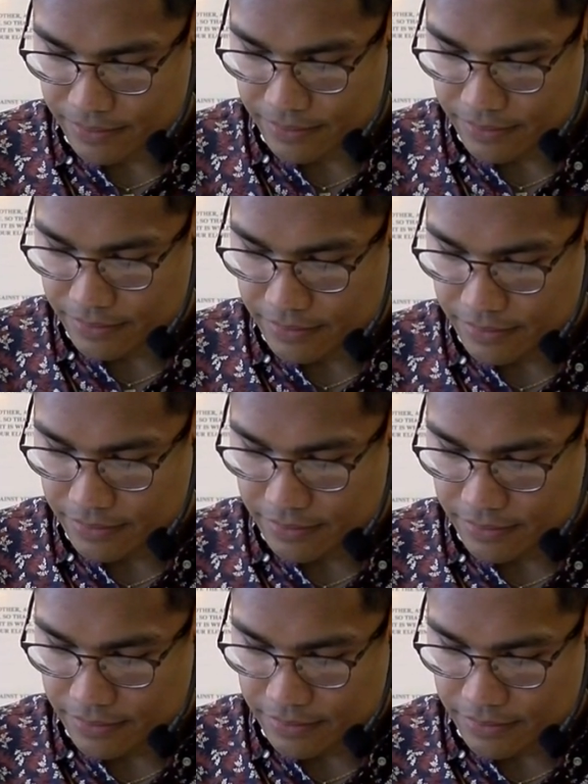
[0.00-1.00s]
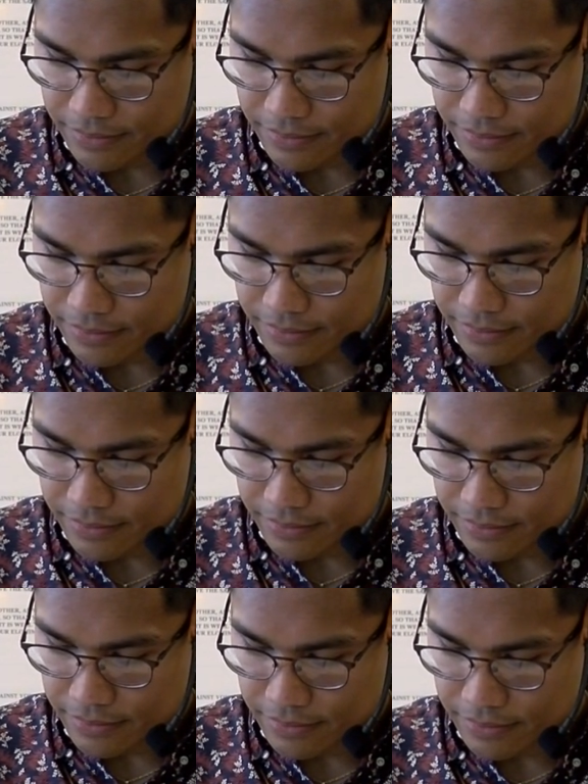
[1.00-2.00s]

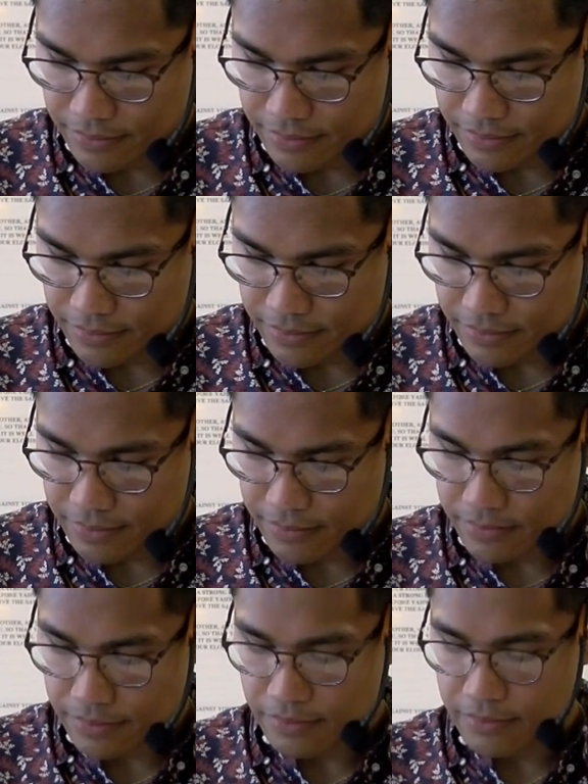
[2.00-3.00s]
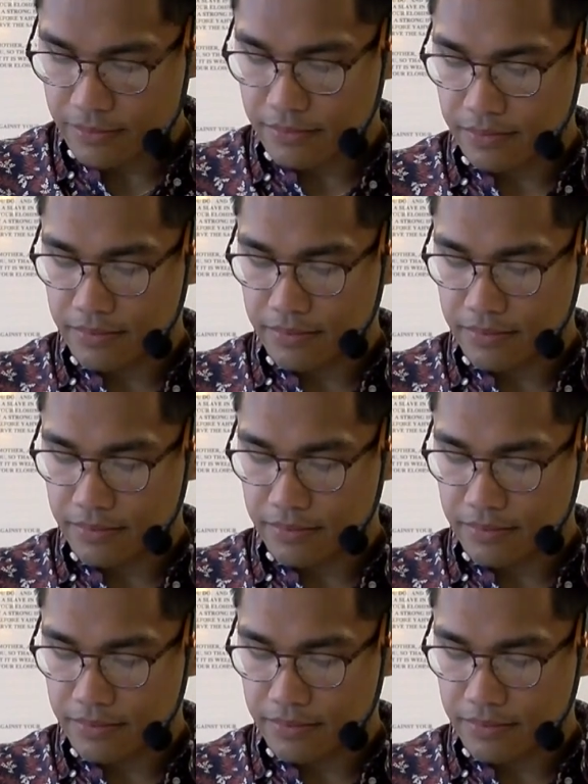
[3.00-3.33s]
No one is speaking in this clip.